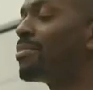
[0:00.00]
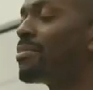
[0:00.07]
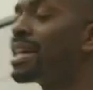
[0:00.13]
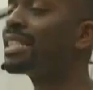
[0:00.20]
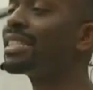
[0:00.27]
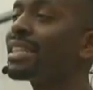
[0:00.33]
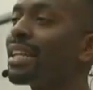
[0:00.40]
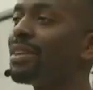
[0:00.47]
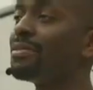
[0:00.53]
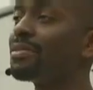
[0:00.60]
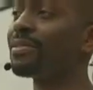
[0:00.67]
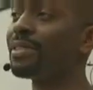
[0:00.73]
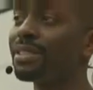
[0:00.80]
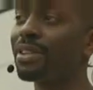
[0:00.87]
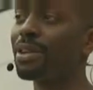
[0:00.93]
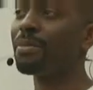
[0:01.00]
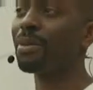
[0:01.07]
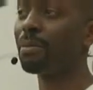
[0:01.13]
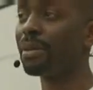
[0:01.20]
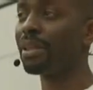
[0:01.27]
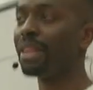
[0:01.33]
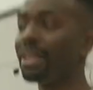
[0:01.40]
amazing conference coming
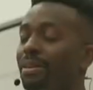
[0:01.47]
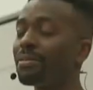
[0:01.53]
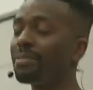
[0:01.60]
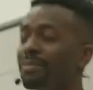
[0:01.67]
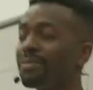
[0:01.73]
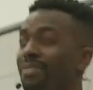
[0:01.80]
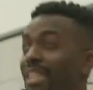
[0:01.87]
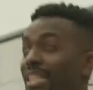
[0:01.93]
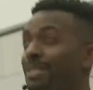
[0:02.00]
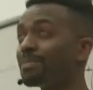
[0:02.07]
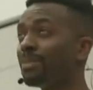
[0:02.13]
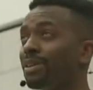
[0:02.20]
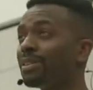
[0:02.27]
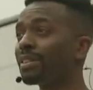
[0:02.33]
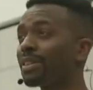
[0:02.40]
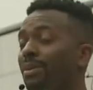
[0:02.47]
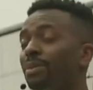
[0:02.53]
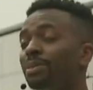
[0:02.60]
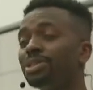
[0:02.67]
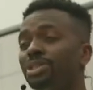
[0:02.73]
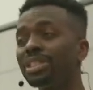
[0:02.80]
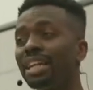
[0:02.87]
up at the end of this month
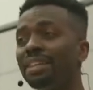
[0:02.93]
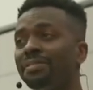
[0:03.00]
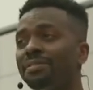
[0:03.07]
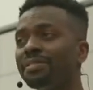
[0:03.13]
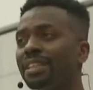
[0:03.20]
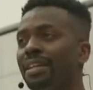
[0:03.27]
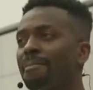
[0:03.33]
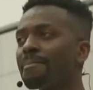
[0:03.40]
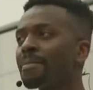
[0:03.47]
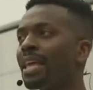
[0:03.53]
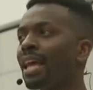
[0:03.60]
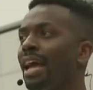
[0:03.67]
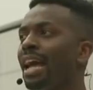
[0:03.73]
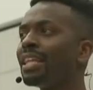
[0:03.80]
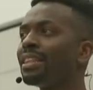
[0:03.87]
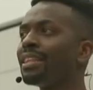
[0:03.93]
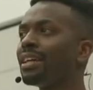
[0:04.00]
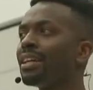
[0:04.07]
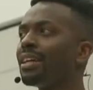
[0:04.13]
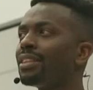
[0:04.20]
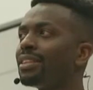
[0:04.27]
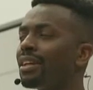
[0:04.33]
called Shift. And
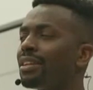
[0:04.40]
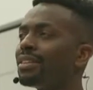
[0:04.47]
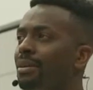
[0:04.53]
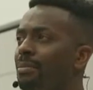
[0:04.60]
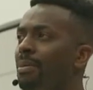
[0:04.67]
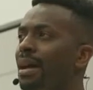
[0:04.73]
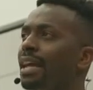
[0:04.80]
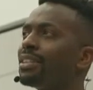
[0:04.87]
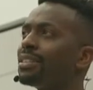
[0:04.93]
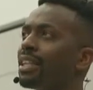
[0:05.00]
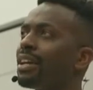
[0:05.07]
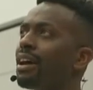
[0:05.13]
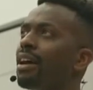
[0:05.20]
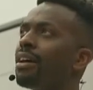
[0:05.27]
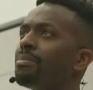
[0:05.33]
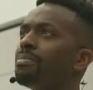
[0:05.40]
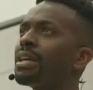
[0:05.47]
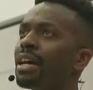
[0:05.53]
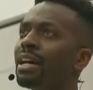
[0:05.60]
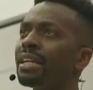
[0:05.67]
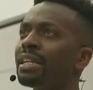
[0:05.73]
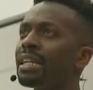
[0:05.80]
the heart
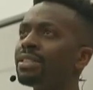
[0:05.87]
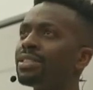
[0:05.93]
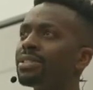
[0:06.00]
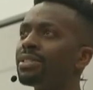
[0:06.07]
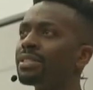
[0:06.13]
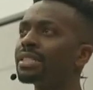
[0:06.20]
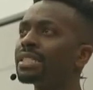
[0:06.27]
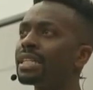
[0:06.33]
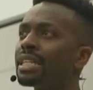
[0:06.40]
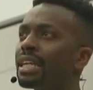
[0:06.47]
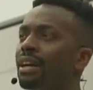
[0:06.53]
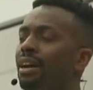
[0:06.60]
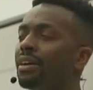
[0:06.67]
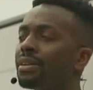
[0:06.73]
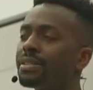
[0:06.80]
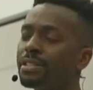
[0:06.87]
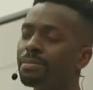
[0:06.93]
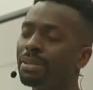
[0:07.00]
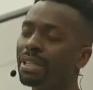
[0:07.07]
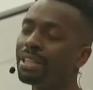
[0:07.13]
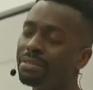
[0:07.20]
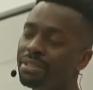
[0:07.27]
behind it is to see us as
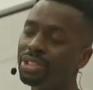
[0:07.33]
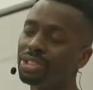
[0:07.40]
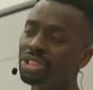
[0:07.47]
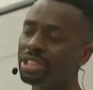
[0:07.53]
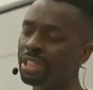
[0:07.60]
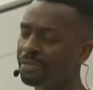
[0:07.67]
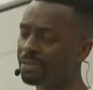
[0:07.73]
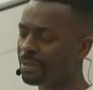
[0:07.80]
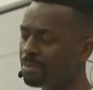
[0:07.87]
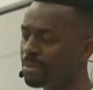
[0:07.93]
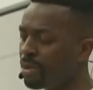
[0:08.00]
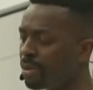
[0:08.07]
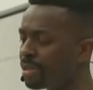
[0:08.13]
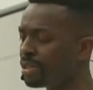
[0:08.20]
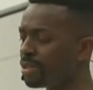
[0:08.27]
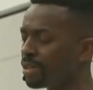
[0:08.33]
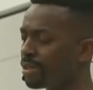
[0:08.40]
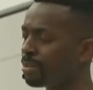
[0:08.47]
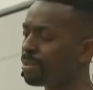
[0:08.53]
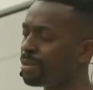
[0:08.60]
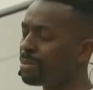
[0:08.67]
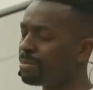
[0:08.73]
believers shift more into
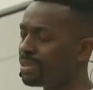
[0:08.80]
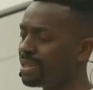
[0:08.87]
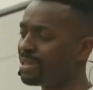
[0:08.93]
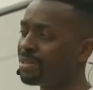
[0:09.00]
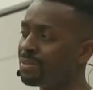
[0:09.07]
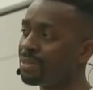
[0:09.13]
the purposes